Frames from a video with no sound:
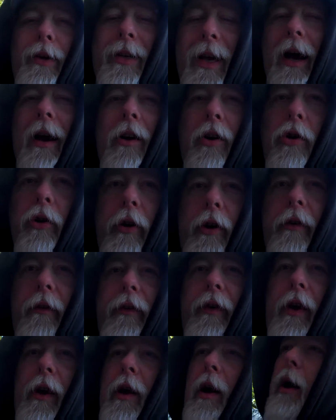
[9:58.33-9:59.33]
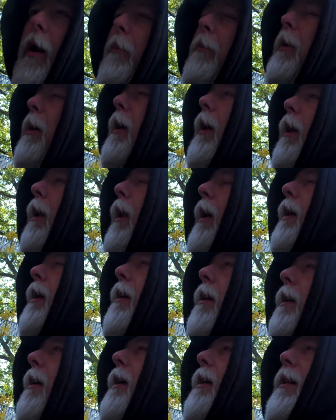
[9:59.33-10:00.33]
Doc Gooden phenom, like
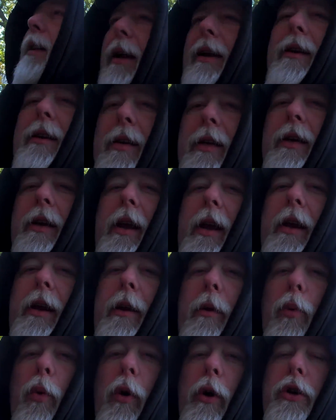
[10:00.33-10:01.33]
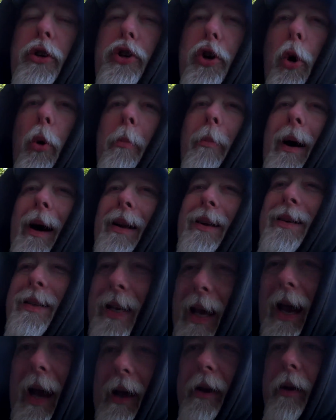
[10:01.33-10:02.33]
1981 Joe
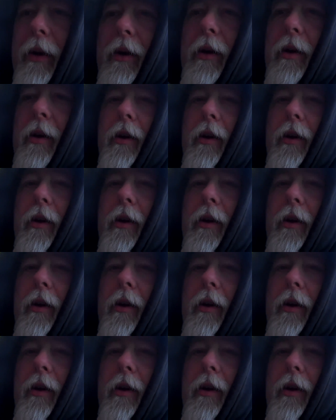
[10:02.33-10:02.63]
Montana